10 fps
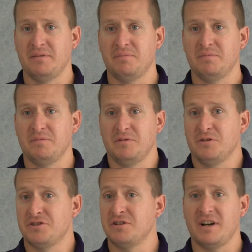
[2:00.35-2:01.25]
and
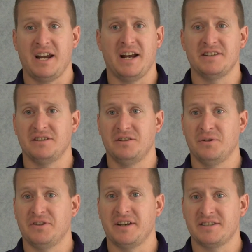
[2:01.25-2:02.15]
using their hands and
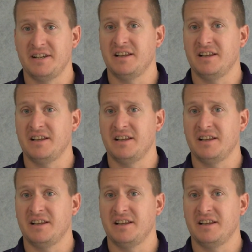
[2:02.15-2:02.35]
doing things